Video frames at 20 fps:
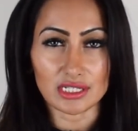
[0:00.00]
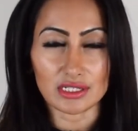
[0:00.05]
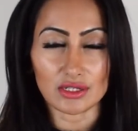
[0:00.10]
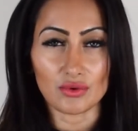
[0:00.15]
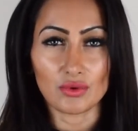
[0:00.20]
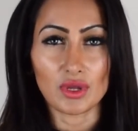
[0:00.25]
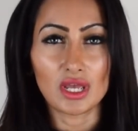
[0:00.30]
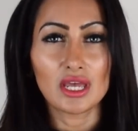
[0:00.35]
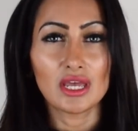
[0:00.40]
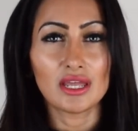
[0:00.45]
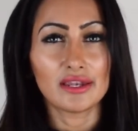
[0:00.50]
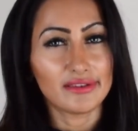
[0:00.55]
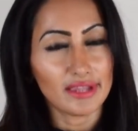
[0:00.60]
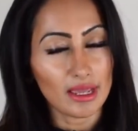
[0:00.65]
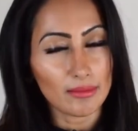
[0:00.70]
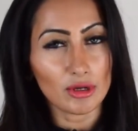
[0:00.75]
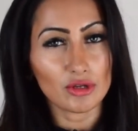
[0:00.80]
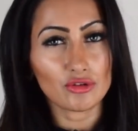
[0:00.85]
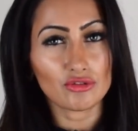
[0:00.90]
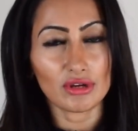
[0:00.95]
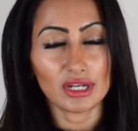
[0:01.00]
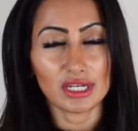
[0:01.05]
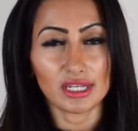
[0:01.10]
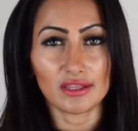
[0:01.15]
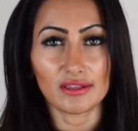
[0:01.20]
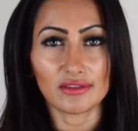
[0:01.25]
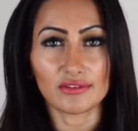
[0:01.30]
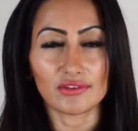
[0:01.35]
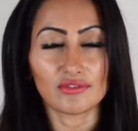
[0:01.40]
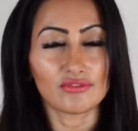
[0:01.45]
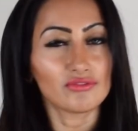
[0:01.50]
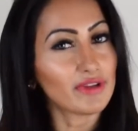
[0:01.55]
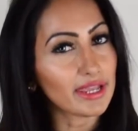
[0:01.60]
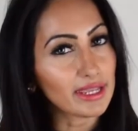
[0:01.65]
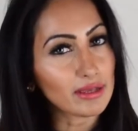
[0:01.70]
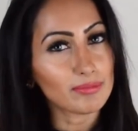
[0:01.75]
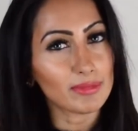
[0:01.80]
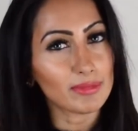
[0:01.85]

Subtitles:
So demo trading is fake